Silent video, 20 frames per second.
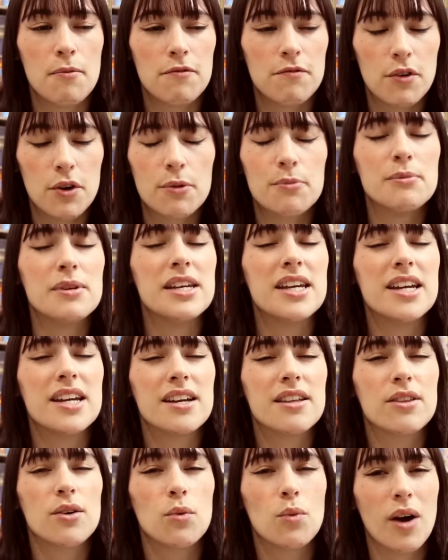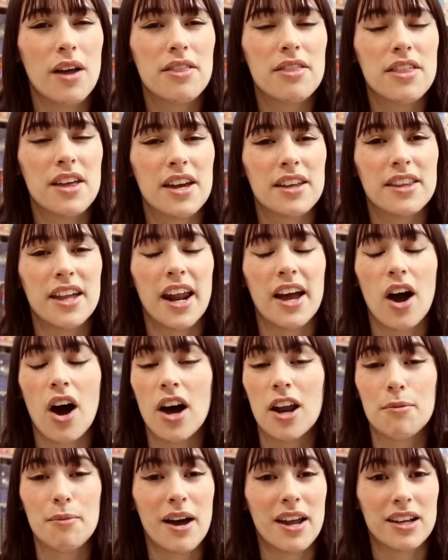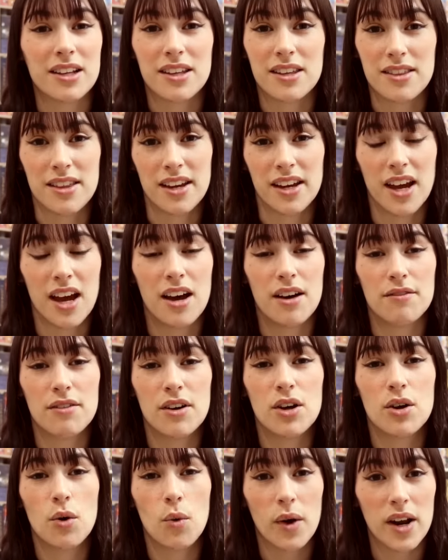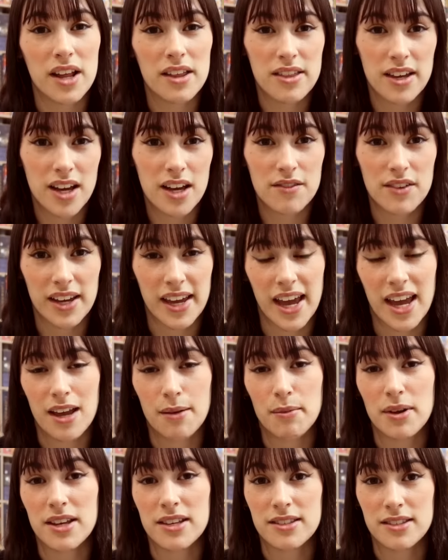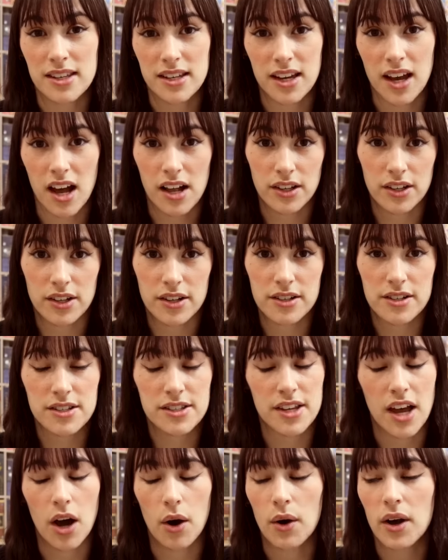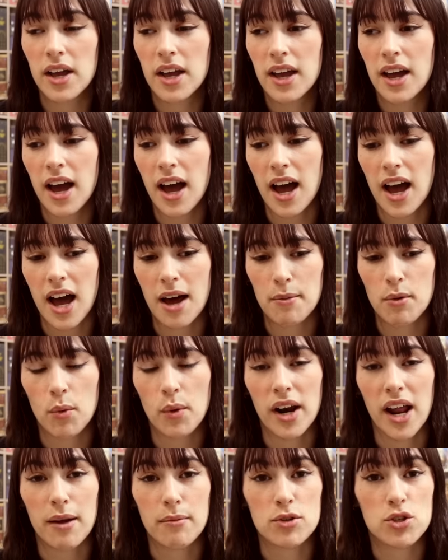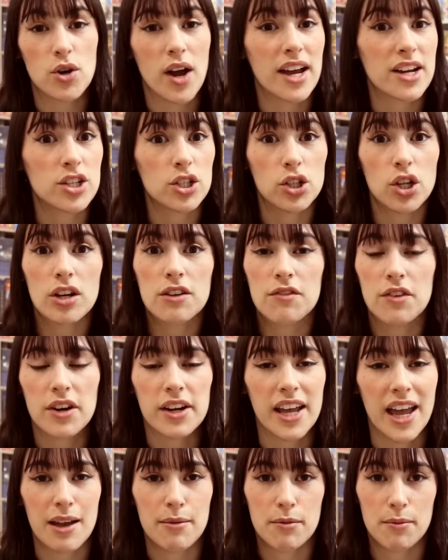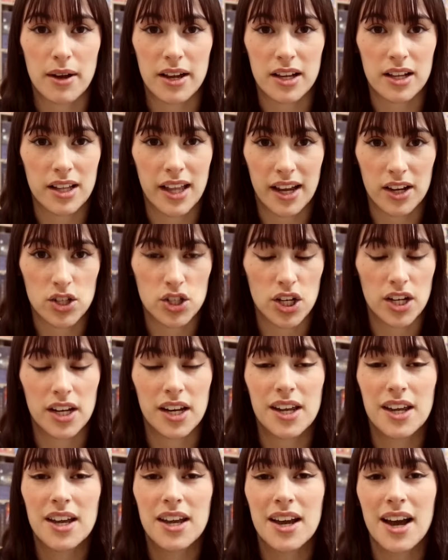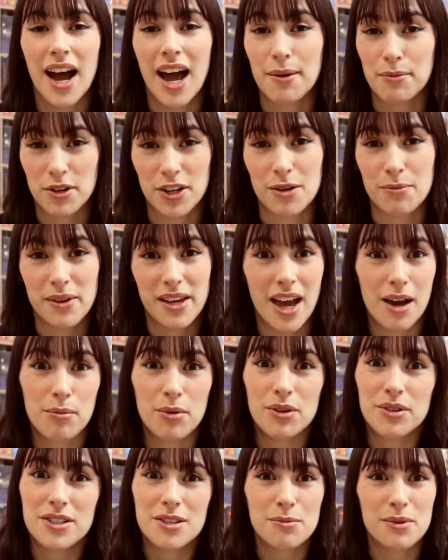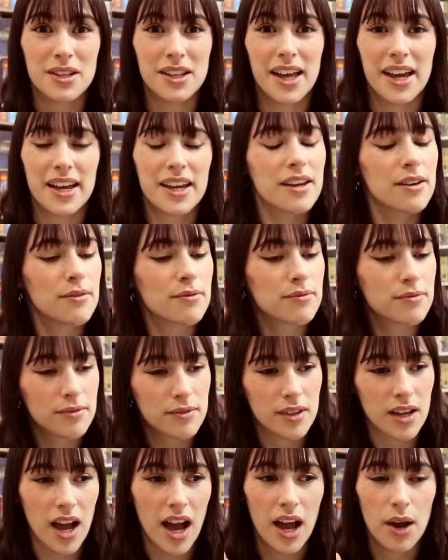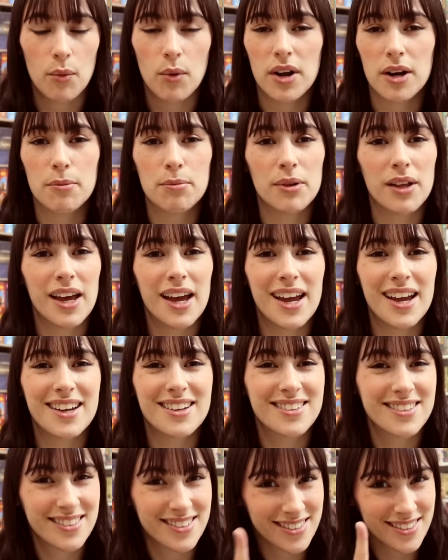for me, the one thing that I automatically think of when I think of a game is the color. So when I'm trying to look for a game in my collection, I'm gonna be able to be like, I wanna play